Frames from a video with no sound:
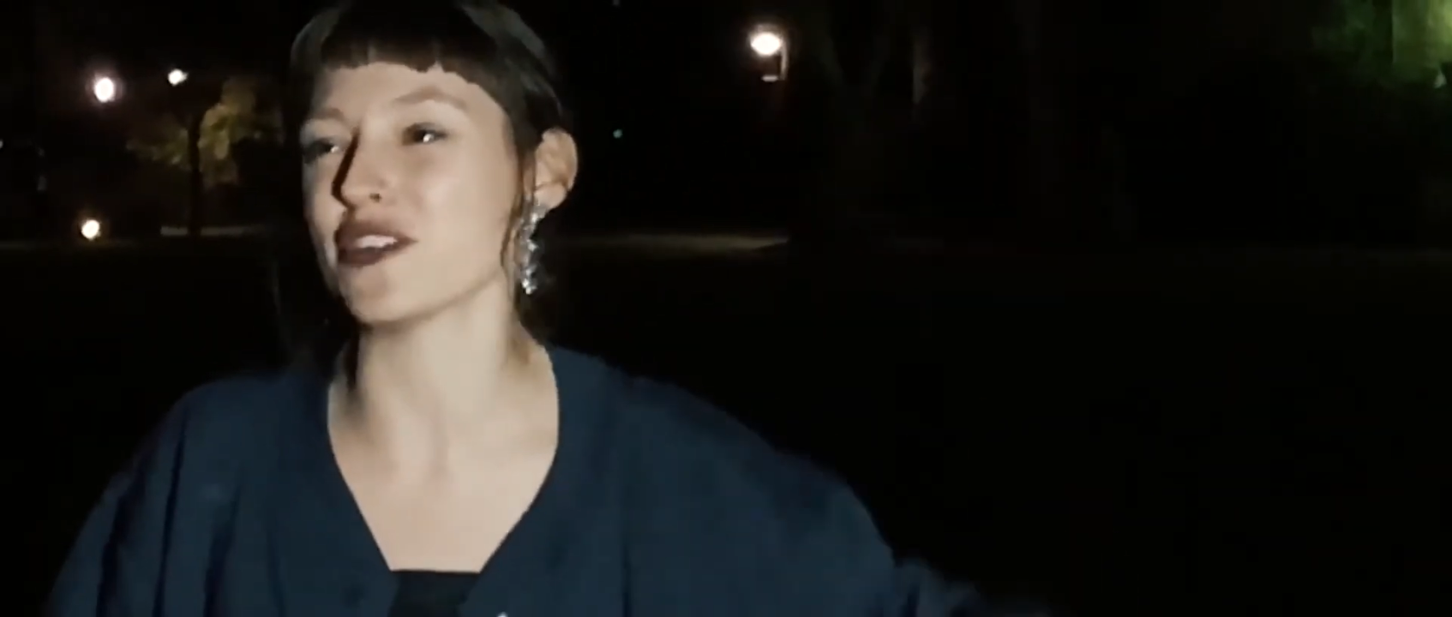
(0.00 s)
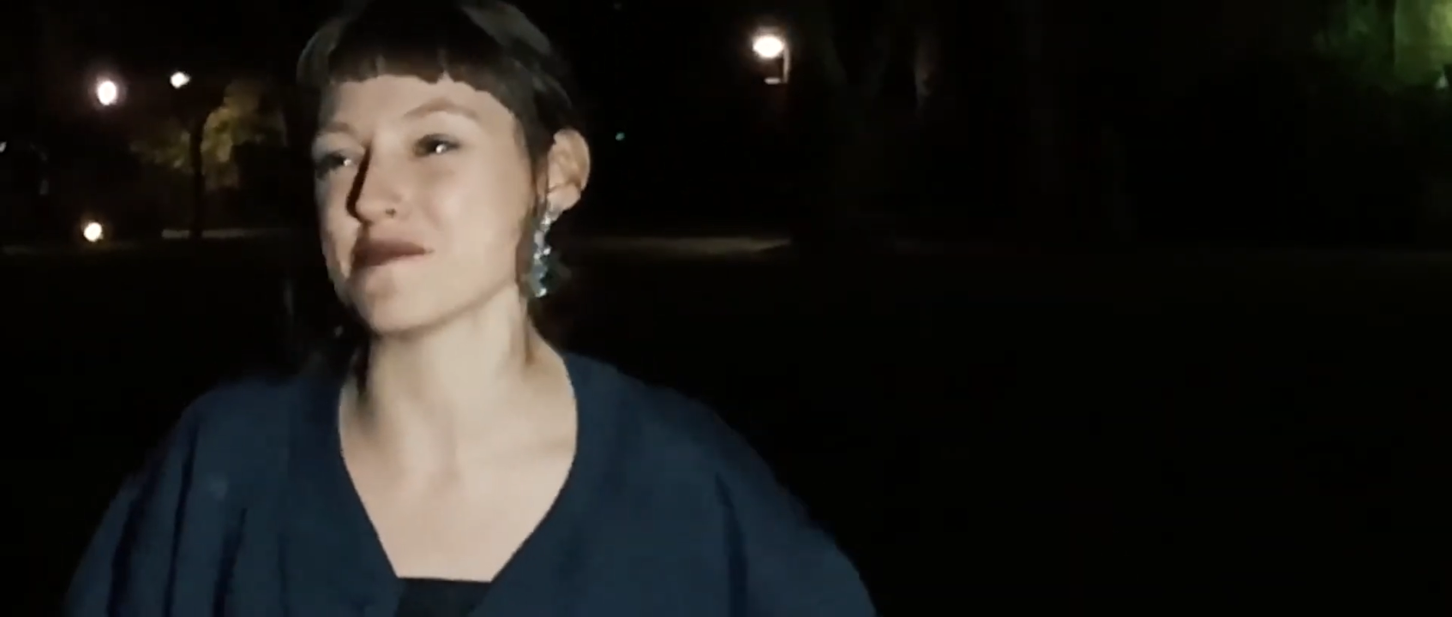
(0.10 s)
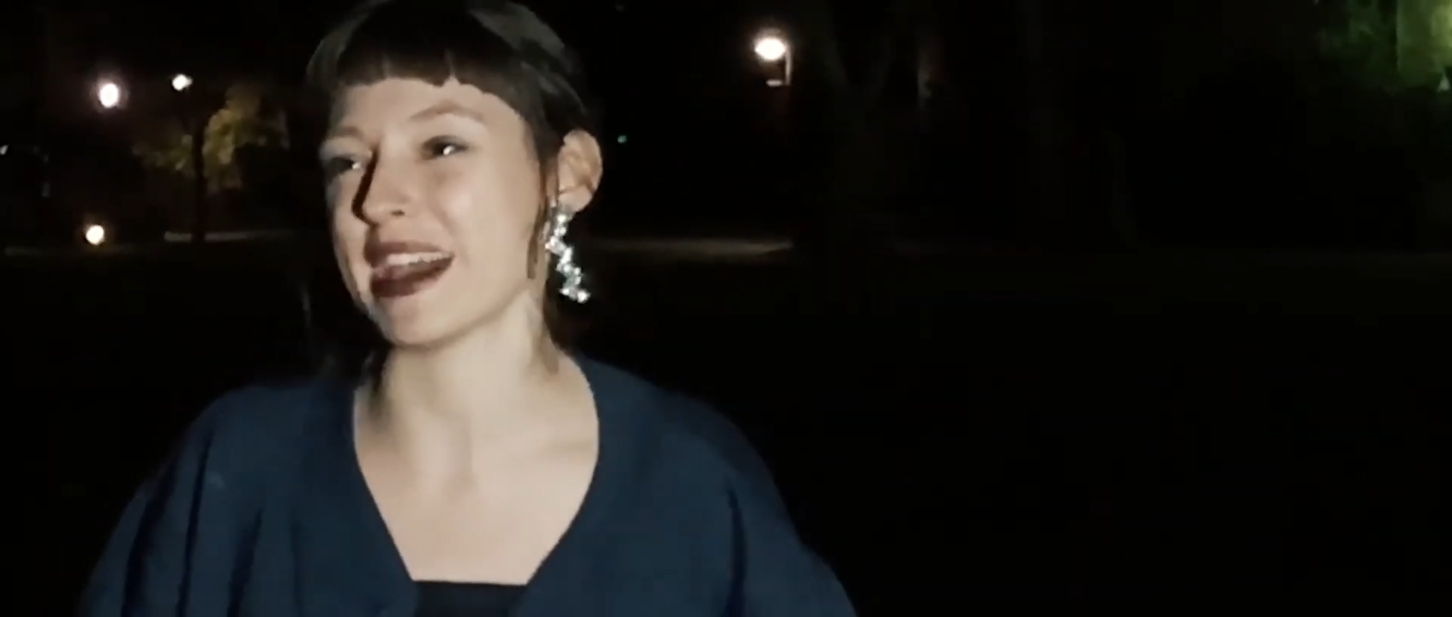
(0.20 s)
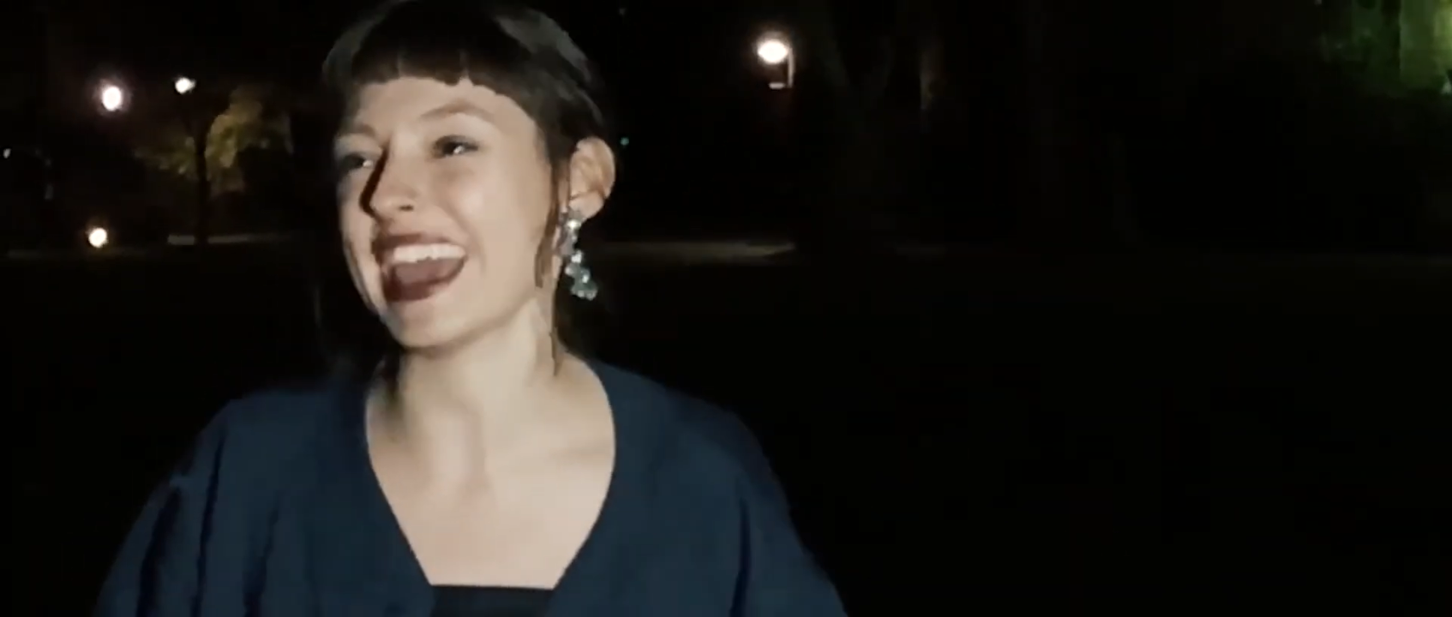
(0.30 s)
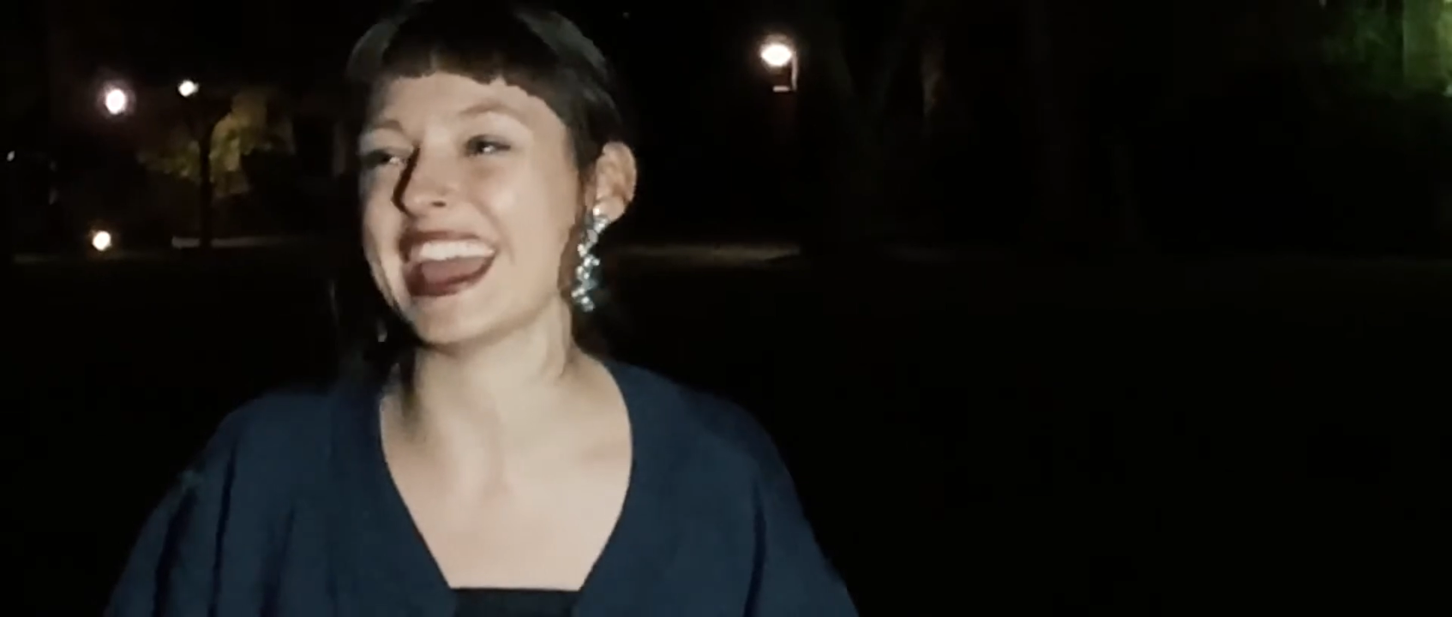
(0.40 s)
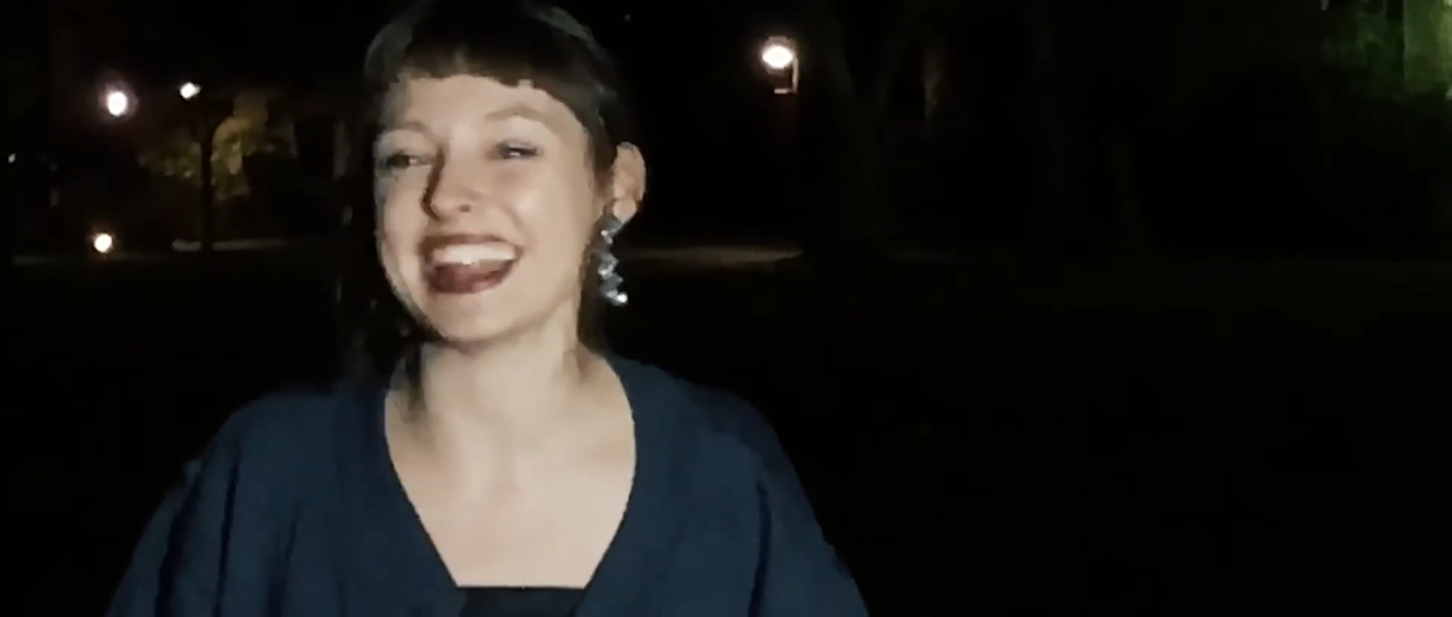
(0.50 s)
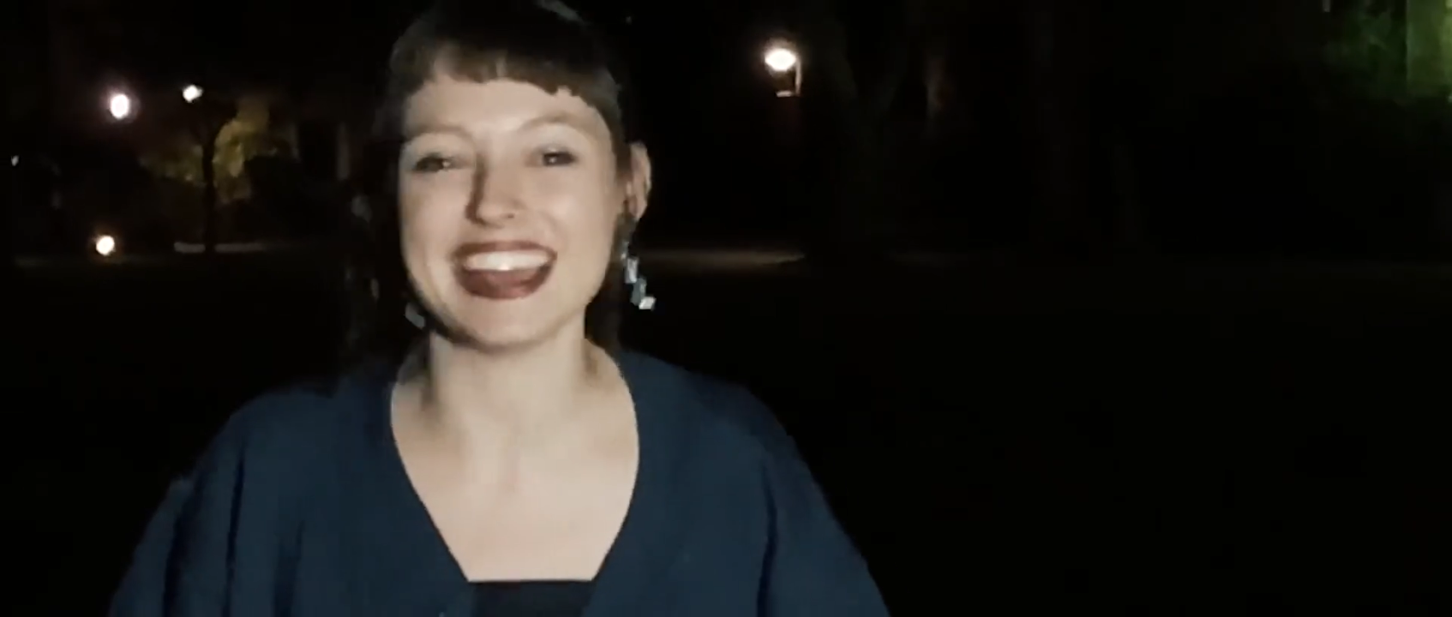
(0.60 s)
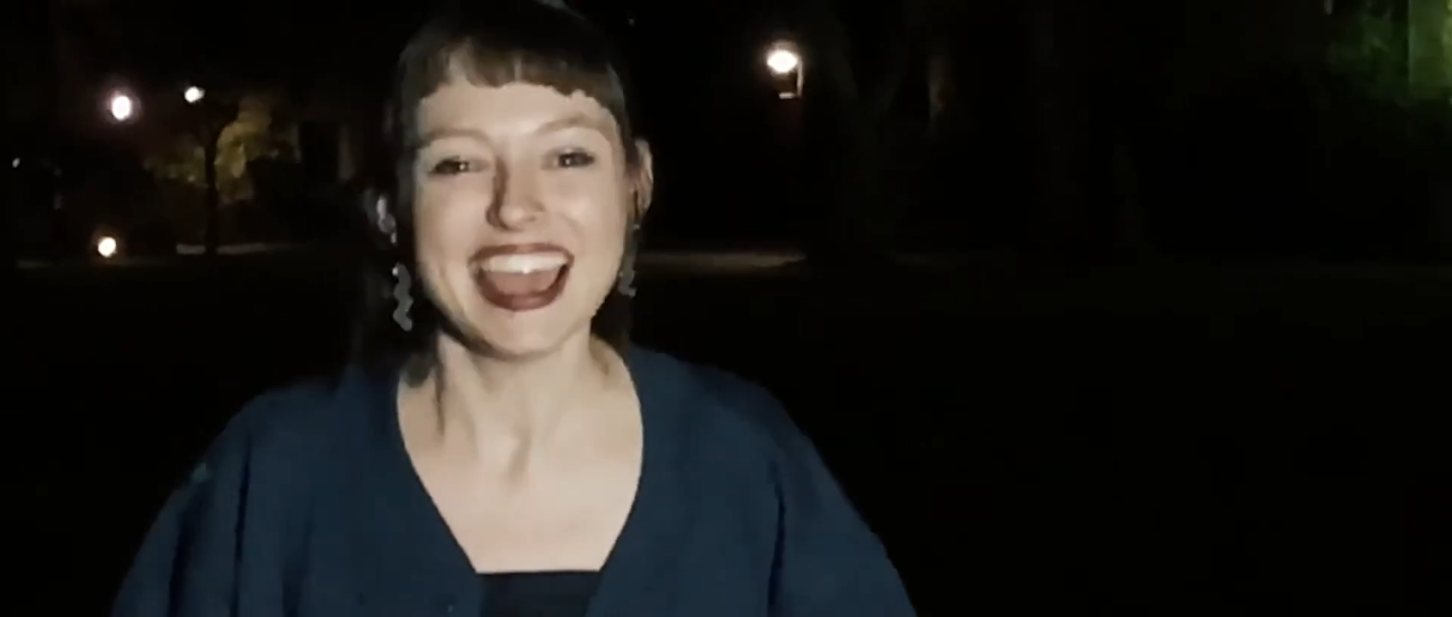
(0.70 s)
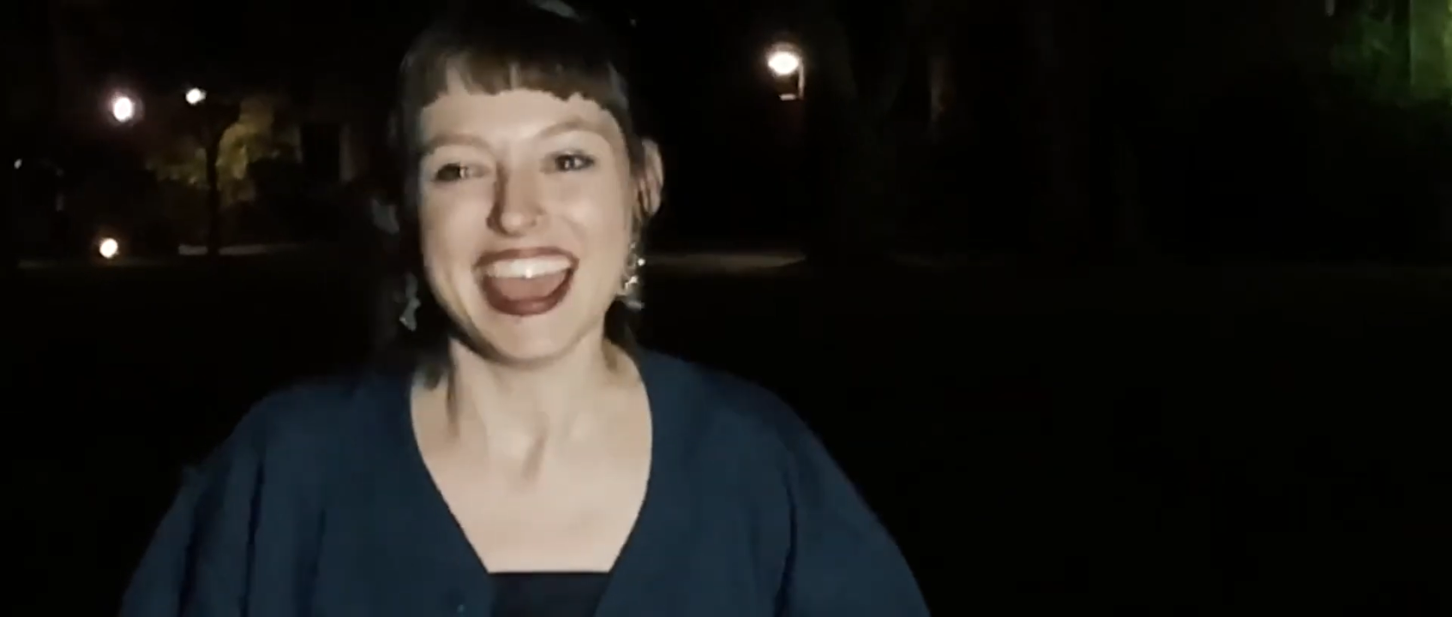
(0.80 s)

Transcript: over my head